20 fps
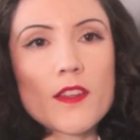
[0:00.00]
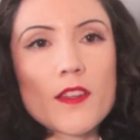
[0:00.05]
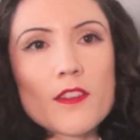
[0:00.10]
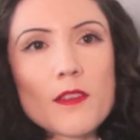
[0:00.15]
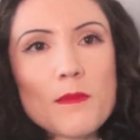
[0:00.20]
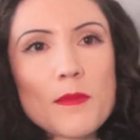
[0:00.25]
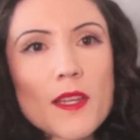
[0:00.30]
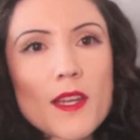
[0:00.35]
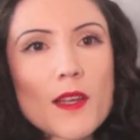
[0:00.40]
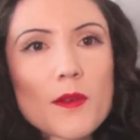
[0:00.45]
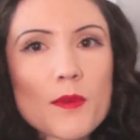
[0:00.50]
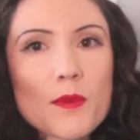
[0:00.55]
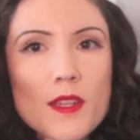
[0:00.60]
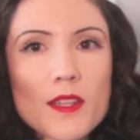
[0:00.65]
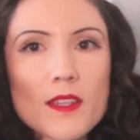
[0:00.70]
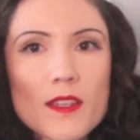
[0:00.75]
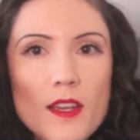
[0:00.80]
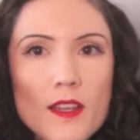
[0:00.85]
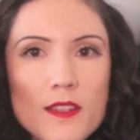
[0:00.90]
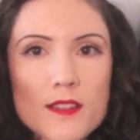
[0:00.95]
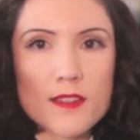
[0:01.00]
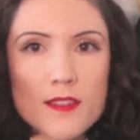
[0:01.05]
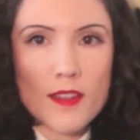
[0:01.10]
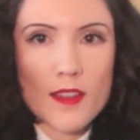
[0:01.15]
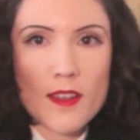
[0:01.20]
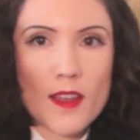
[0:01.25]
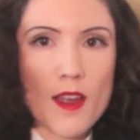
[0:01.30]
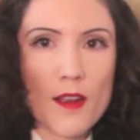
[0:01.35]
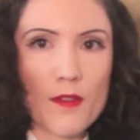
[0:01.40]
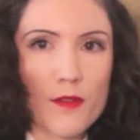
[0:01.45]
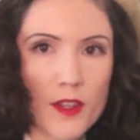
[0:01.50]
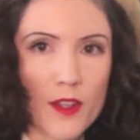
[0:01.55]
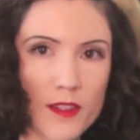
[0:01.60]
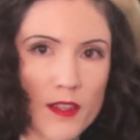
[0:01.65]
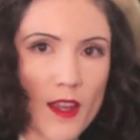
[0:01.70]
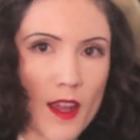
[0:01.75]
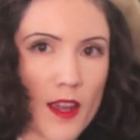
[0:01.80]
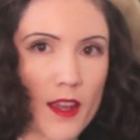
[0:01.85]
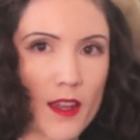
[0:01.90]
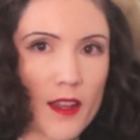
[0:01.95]
this could be like a really nice, like,
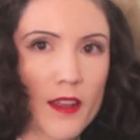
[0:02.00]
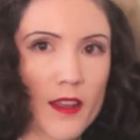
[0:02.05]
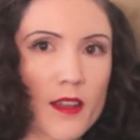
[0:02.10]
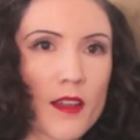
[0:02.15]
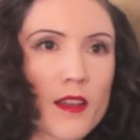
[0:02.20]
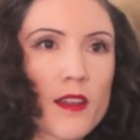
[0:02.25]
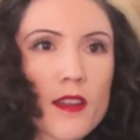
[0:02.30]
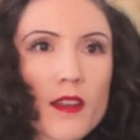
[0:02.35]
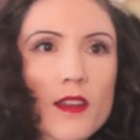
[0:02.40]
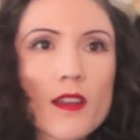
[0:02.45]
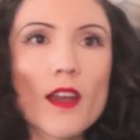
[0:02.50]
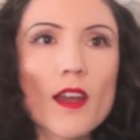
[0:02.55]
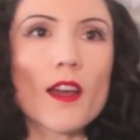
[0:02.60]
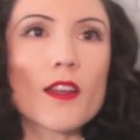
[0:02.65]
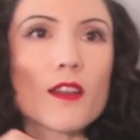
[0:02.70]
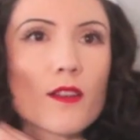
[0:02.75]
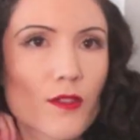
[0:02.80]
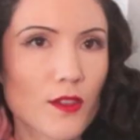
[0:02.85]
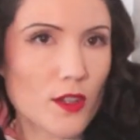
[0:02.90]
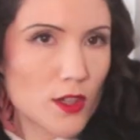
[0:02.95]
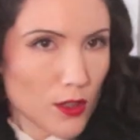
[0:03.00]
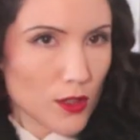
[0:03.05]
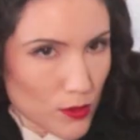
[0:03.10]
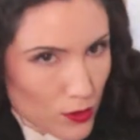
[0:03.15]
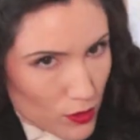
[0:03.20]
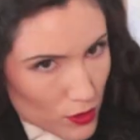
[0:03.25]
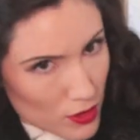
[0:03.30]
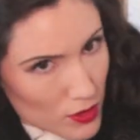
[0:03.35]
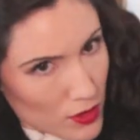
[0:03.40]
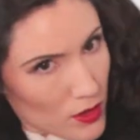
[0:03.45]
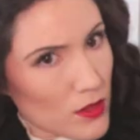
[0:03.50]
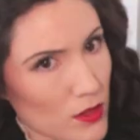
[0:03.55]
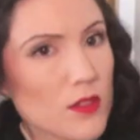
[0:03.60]
everyday kind of coat.